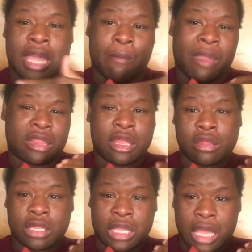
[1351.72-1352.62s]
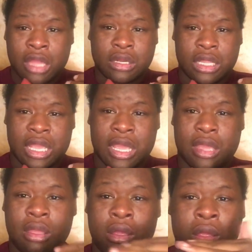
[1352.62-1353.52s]
ain't got myself together
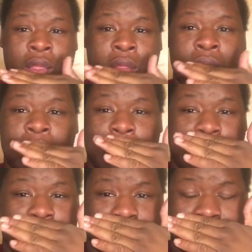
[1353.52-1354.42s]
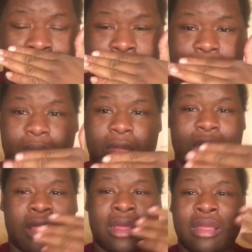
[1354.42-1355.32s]
yet because
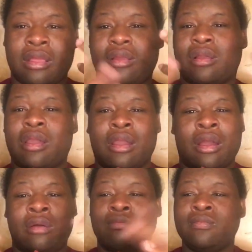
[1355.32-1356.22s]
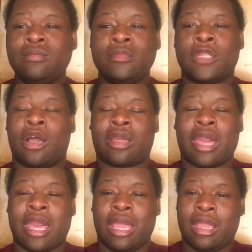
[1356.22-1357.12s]
I, girl.
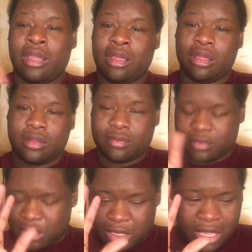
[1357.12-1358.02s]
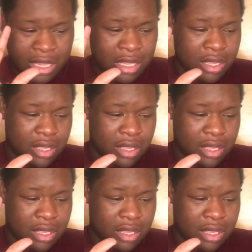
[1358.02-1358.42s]
Okay, okay,